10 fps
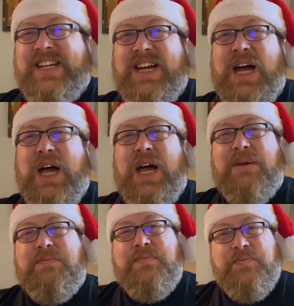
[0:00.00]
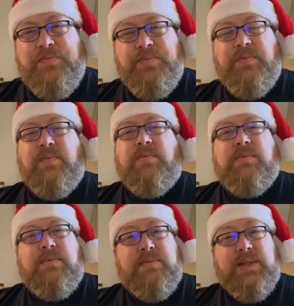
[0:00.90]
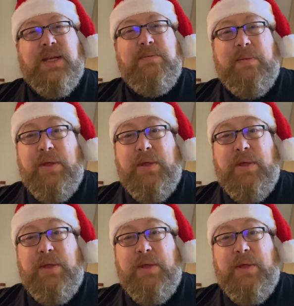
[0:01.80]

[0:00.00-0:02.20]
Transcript: Remember